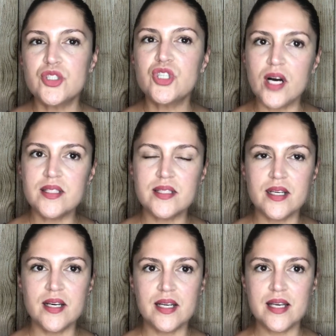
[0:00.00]

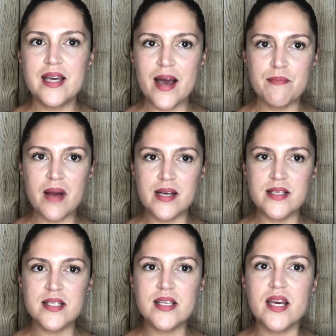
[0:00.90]
just get my
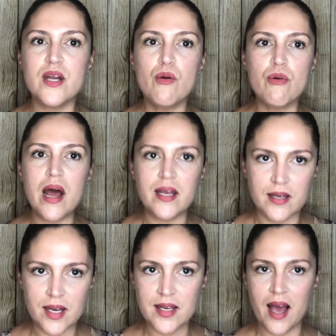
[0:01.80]
skin
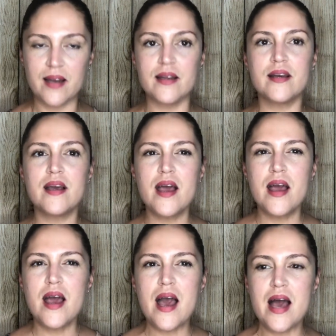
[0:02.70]
right again
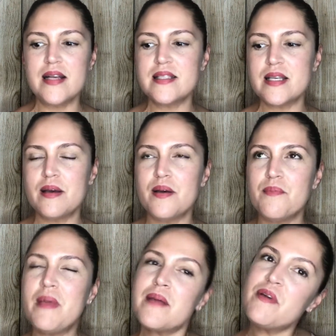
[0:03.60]
and
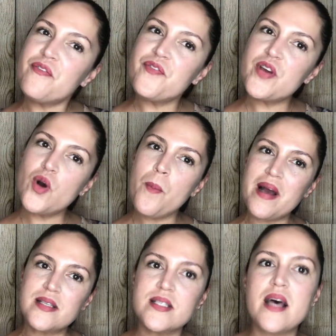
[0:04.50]
make me feel
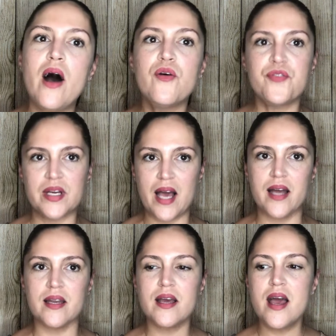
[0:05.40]
myself
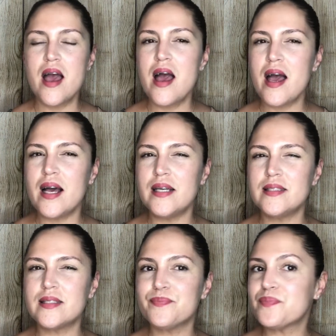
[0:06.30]
again
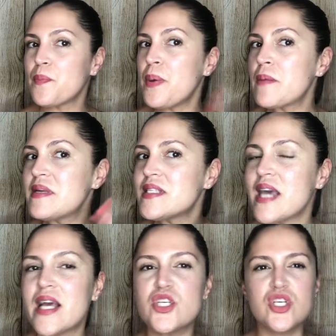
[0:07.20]
and
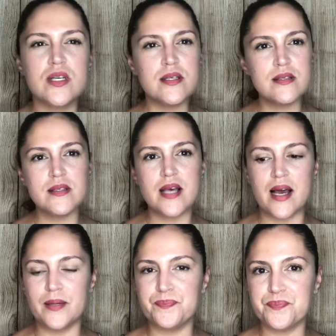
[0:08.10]
pigmentations
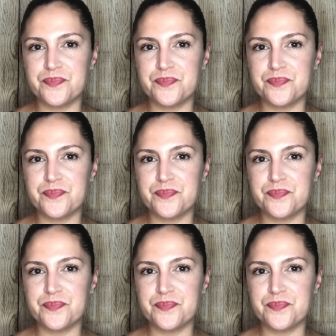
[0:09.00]
and